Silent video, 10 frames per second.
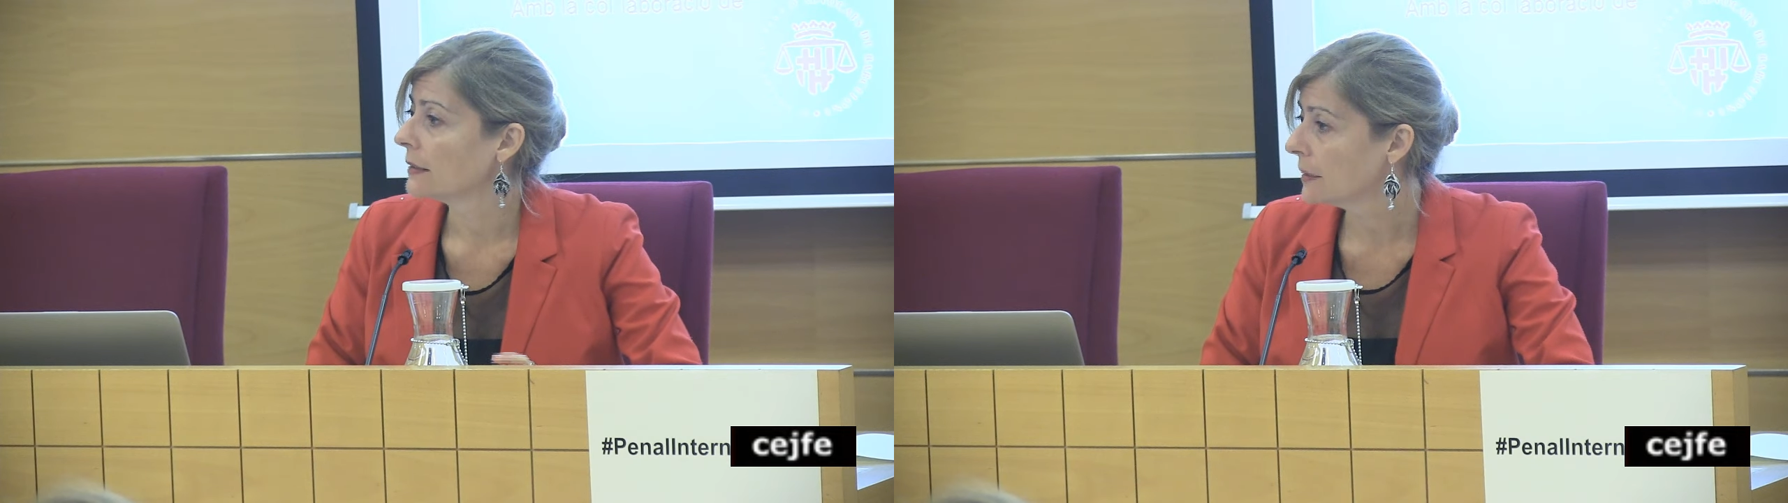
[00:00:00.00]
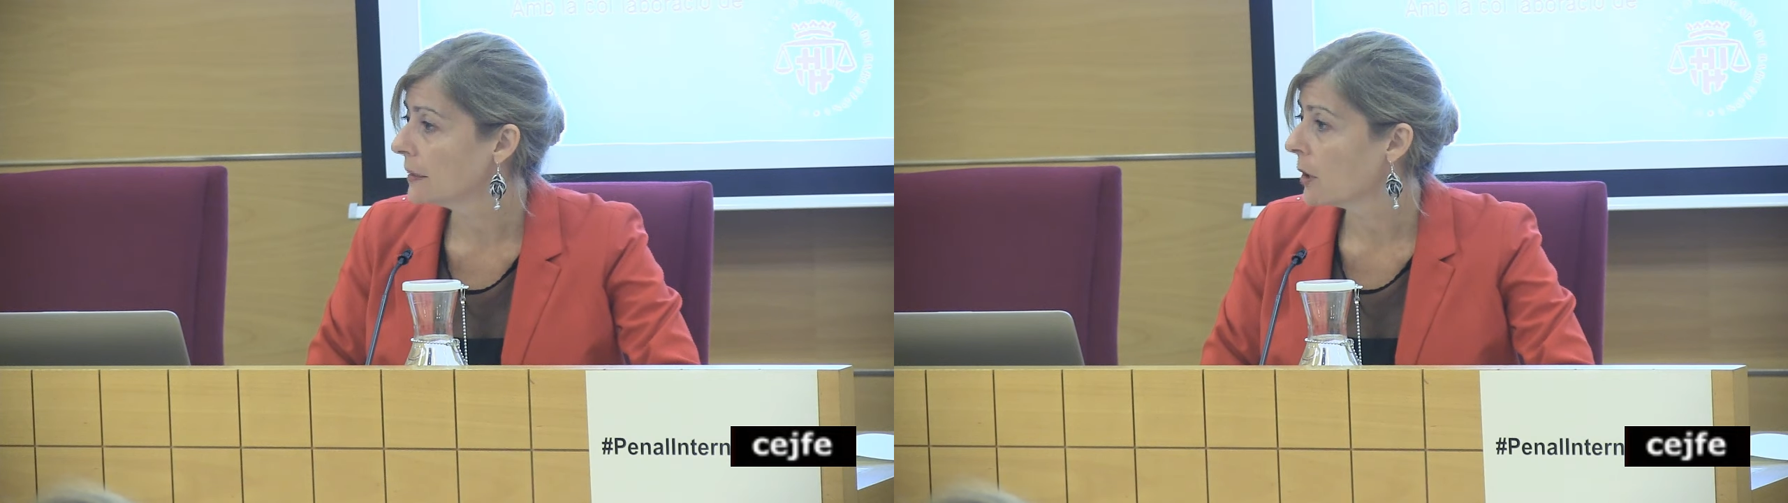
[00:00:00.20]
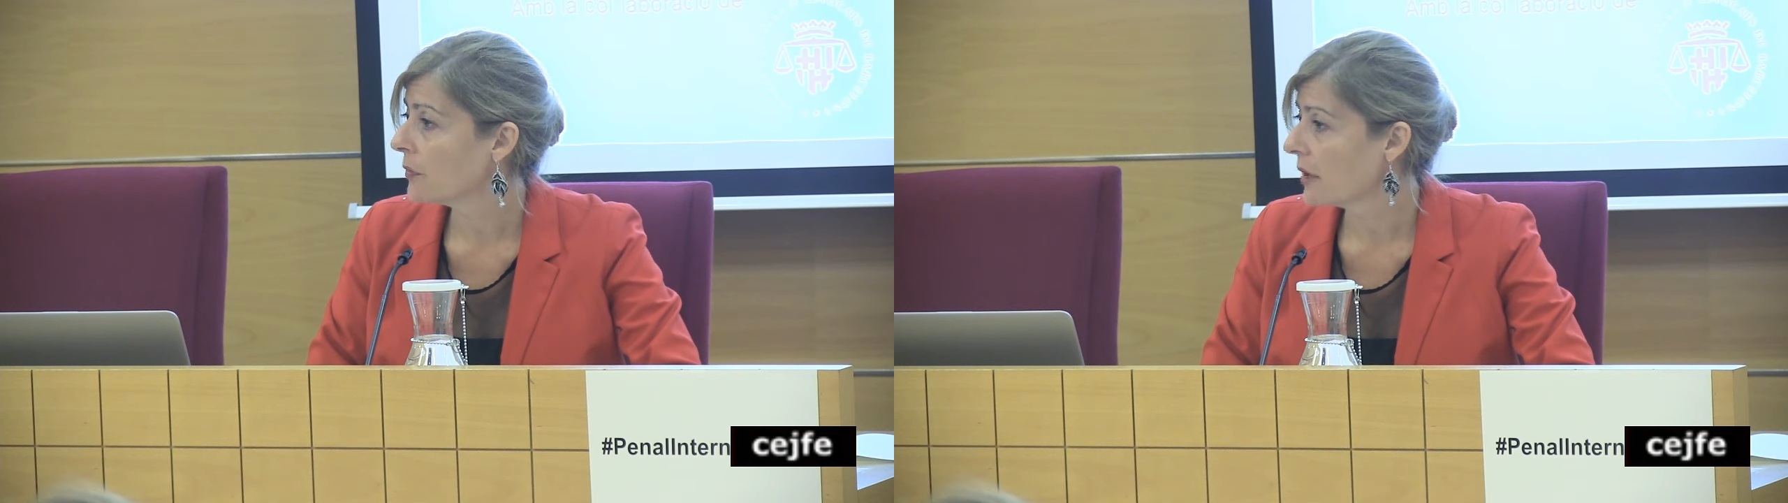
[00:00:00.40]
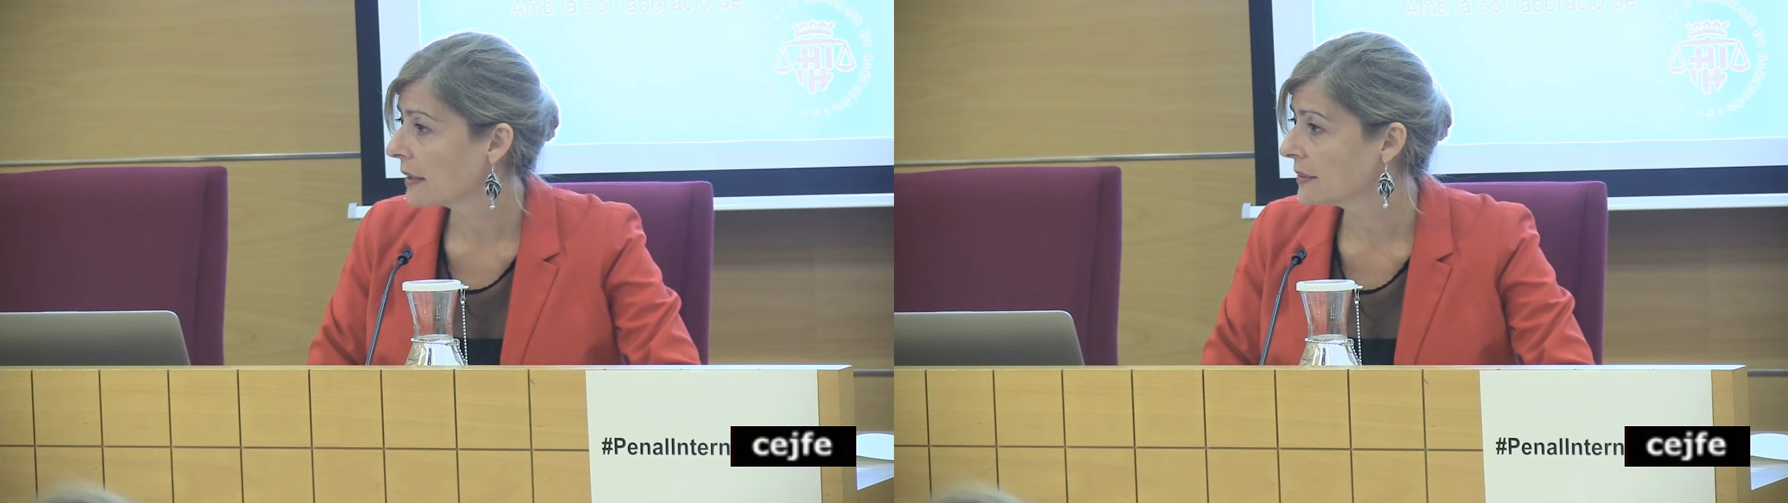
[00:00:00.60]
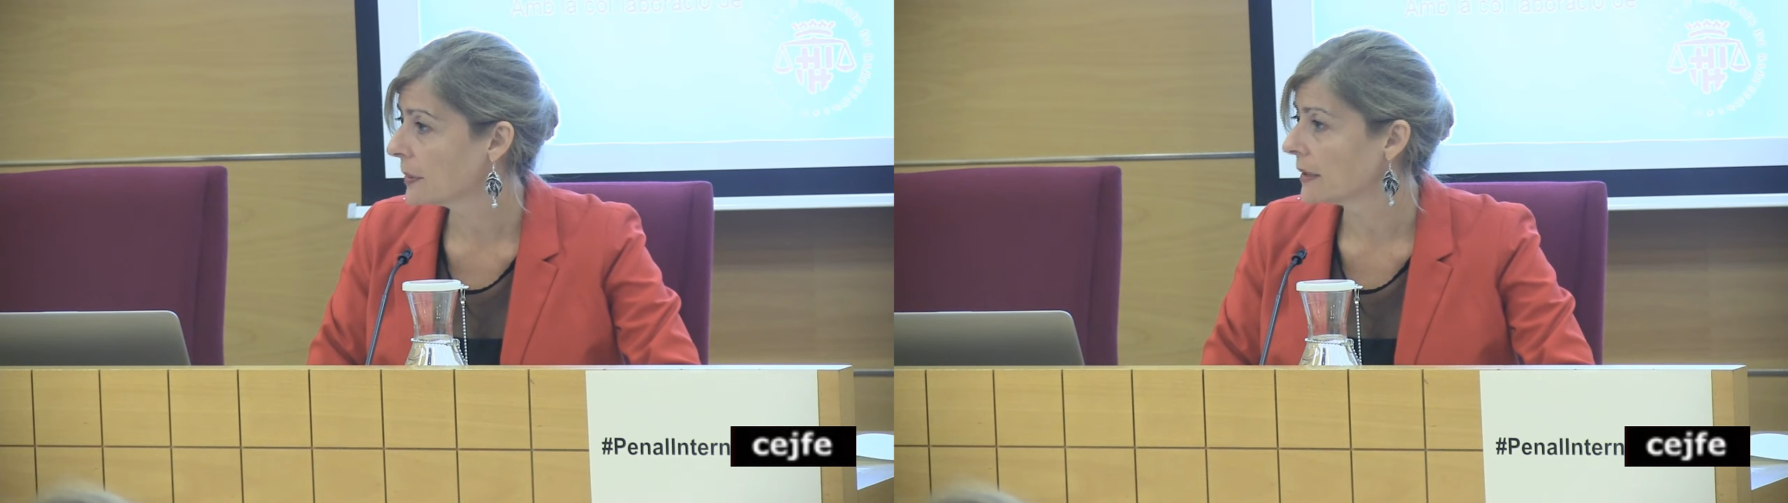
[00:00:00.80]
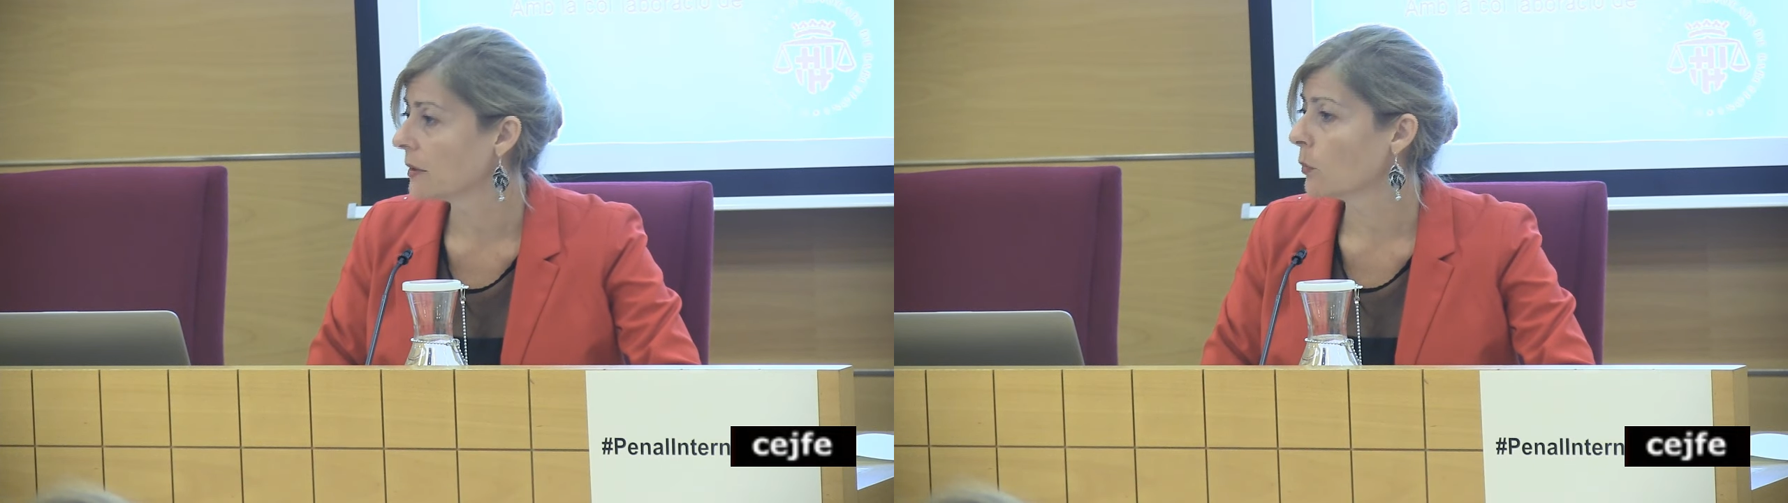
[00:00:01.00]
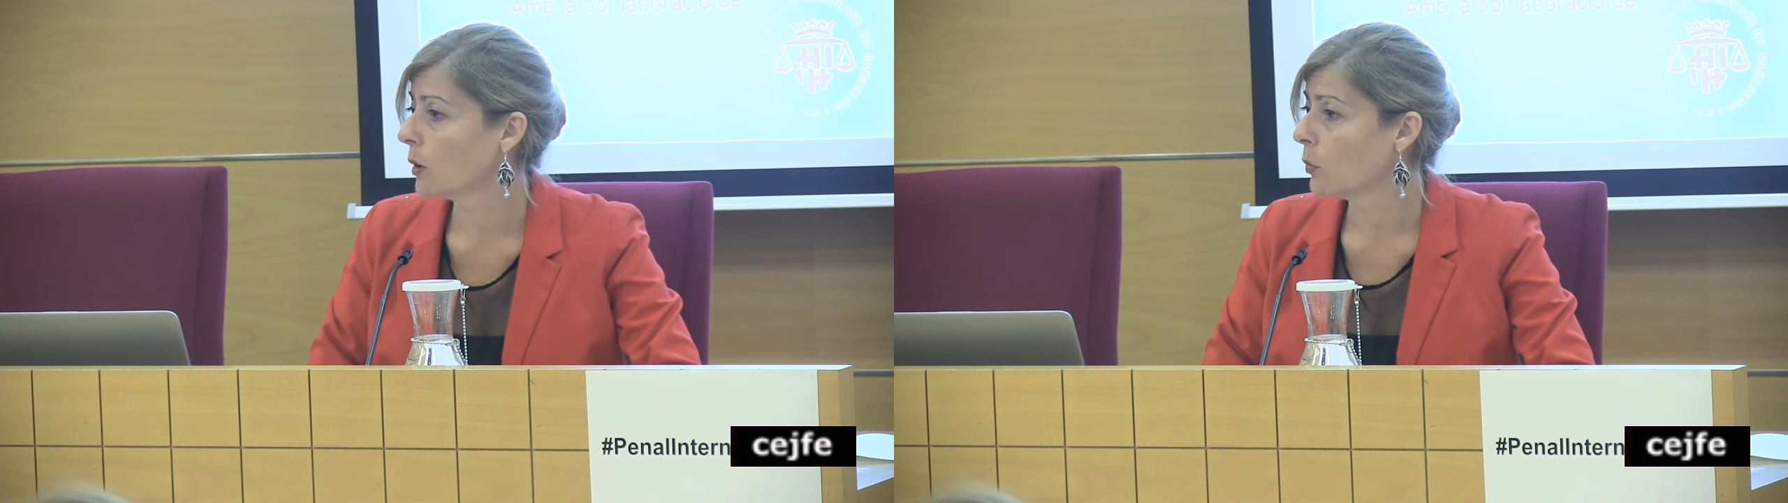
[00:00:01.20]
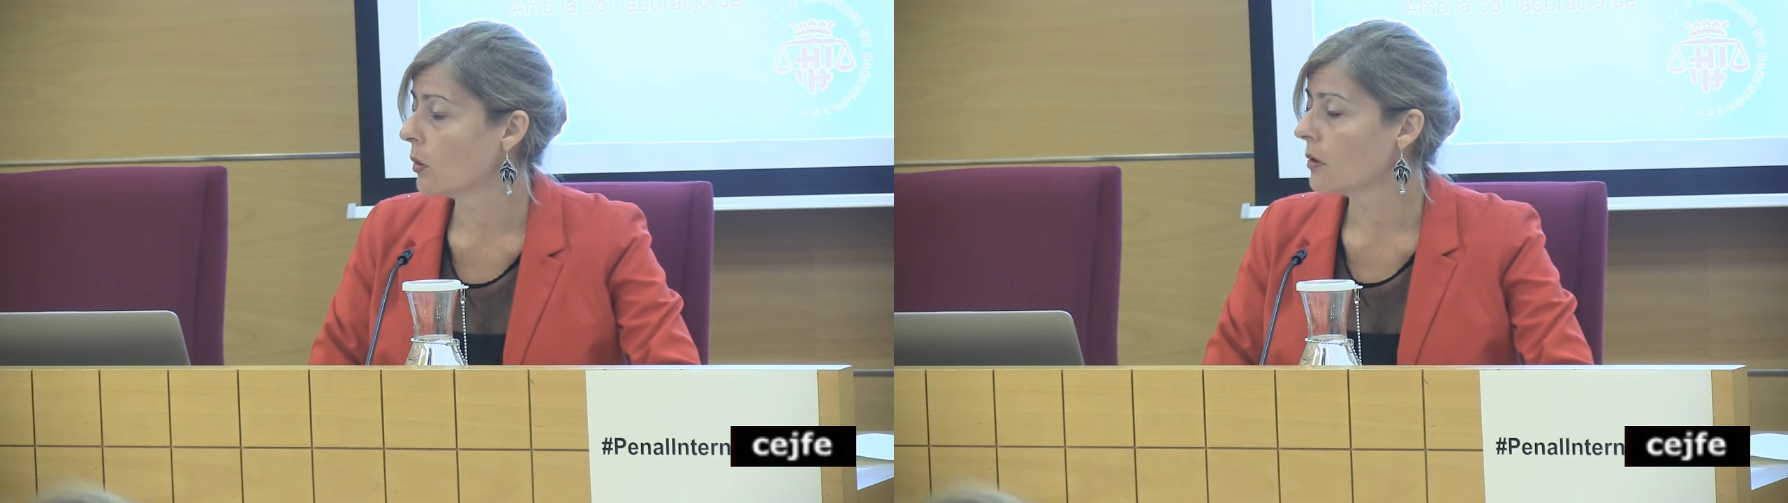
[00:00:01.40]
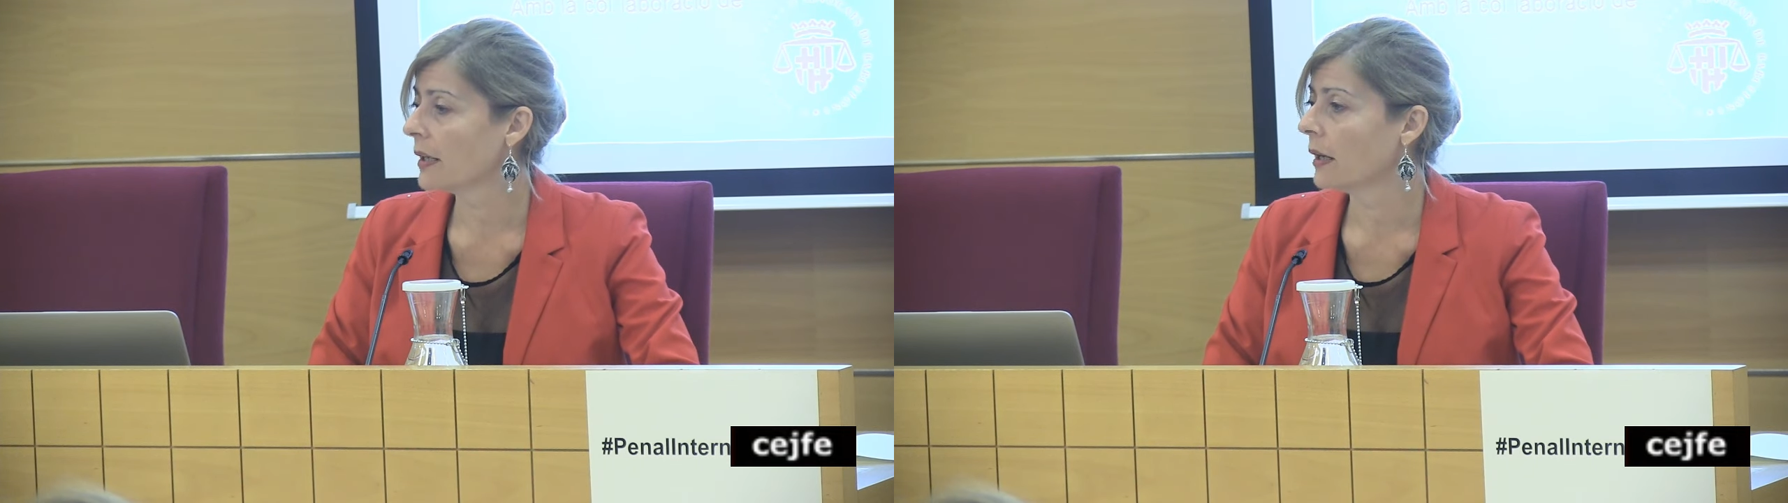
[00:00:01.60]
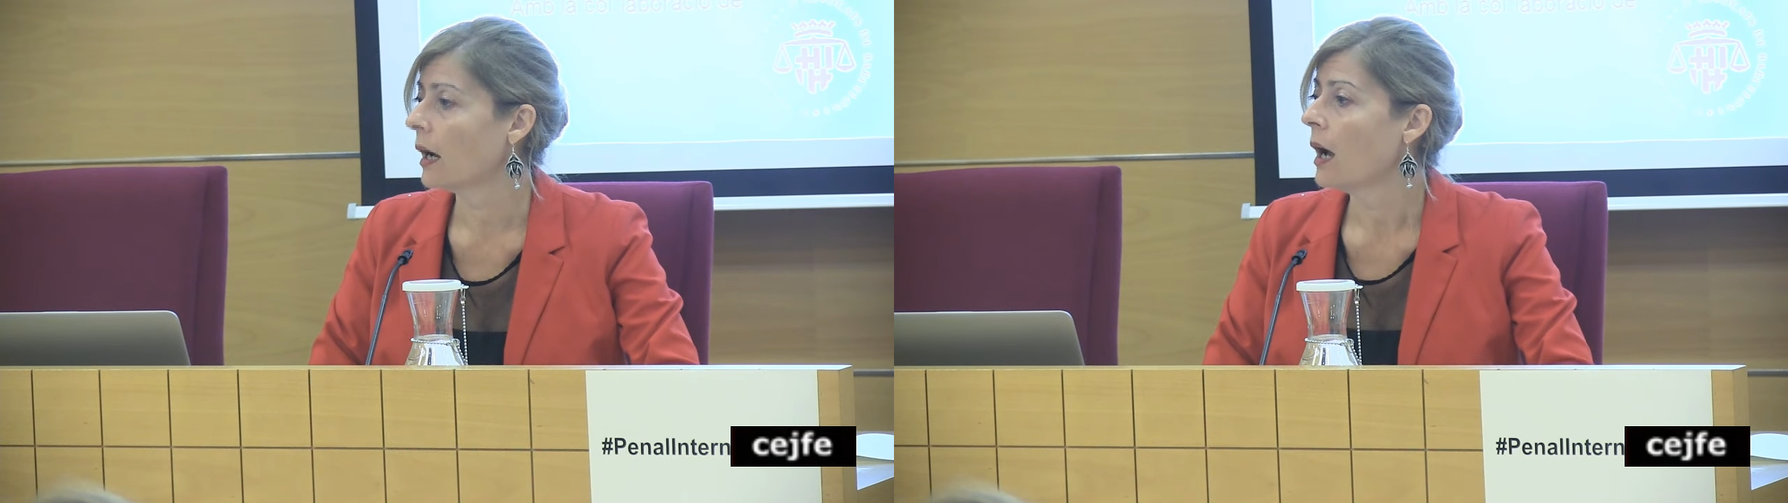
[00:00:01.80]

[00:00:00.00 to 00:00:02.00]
team of experts will work